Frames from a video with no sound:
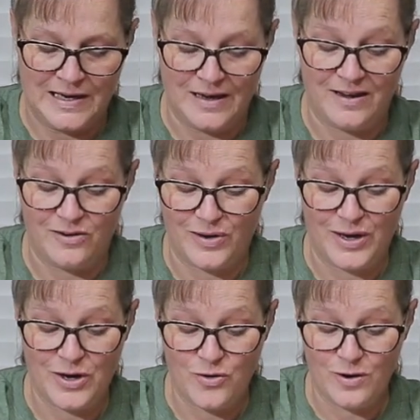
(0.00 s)
Now,
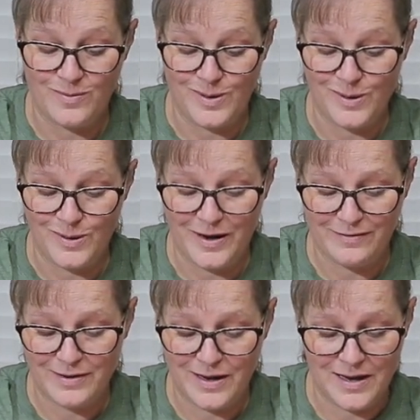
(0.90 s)
on a normal,
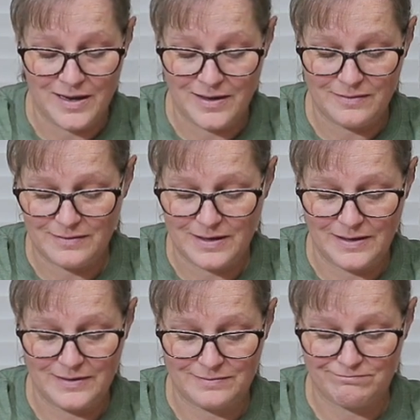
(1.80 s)
everyday
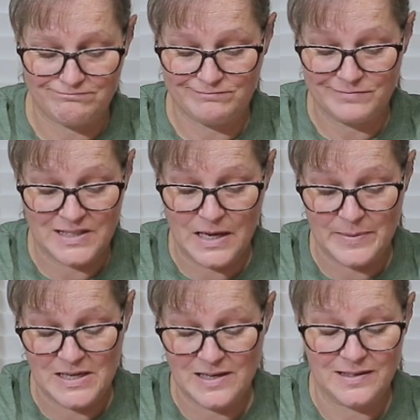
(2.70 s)
time
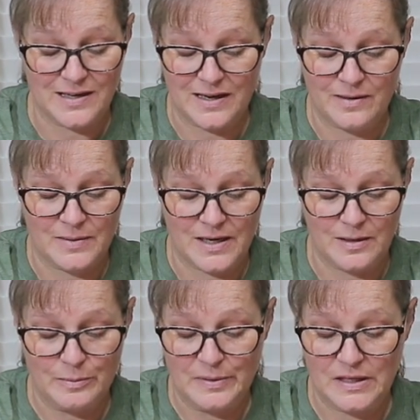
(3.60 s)
of year, I am
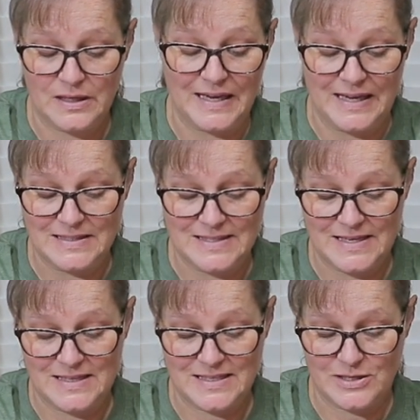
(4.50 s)
not a big hand
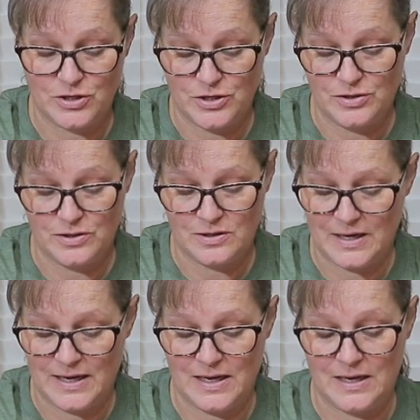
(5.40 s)
sanitizer user.
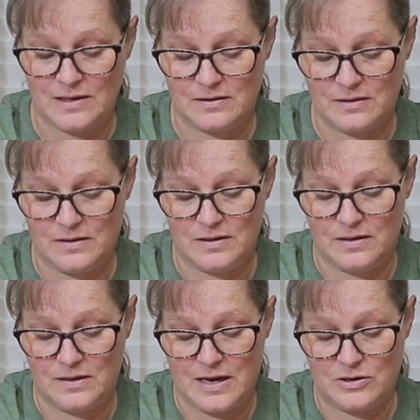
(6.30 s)
I hate
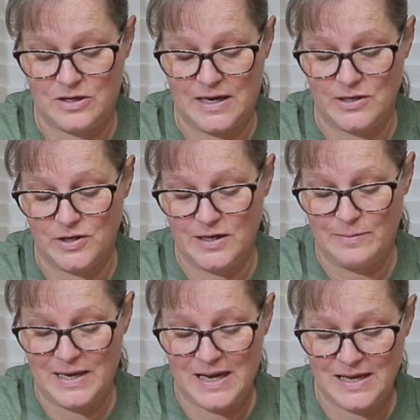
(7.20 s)
how dehydrated
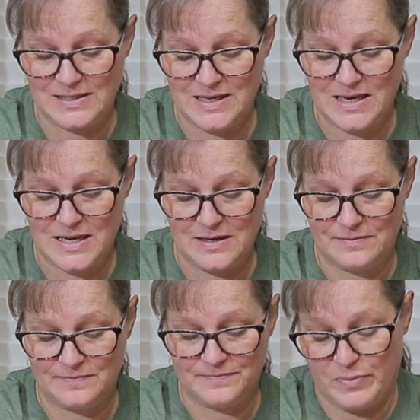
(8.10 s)
my hands get,
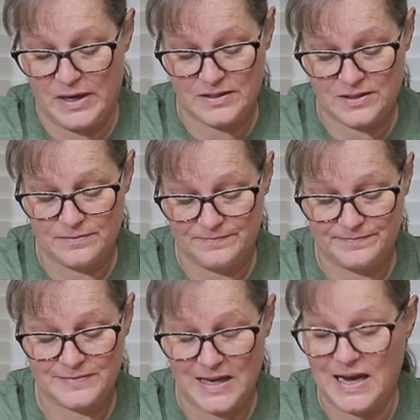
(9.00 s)
but
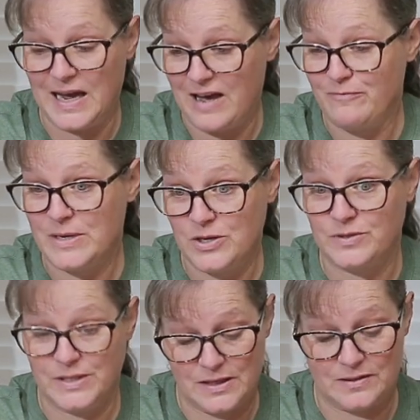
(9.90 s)
I have been
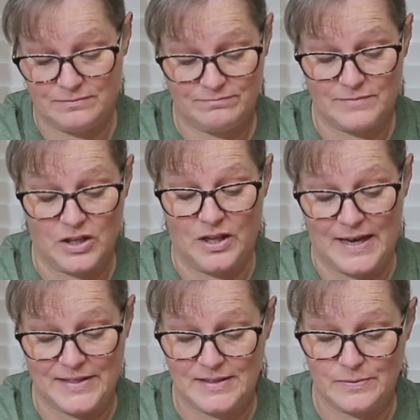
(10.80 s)
using it a
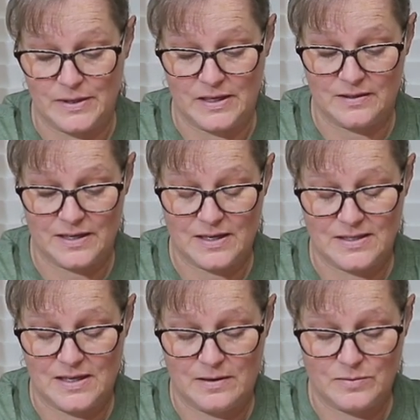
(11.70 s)
lot this week. Like I
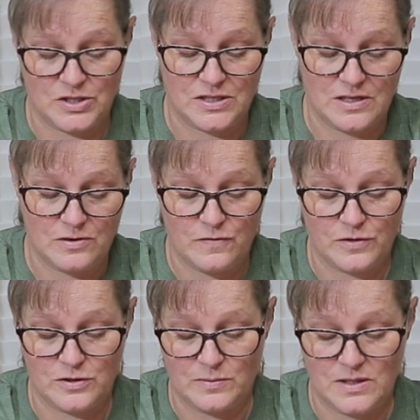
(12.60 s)
said, I'm just getting
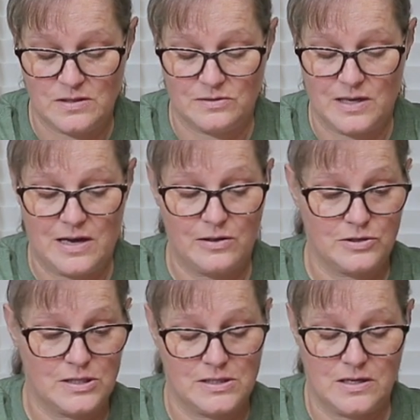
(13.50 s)
over some seasonal
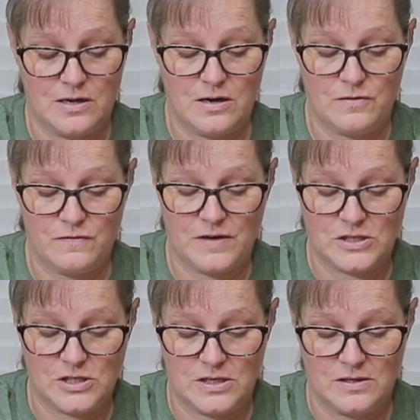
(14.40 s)
allergies and an ear
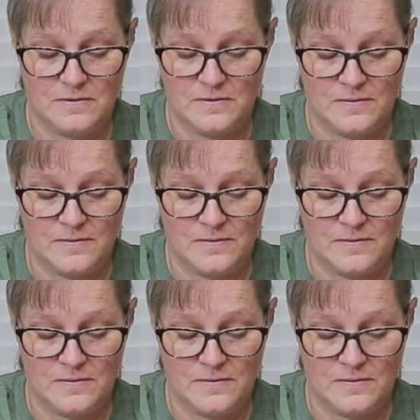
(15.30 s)
infection.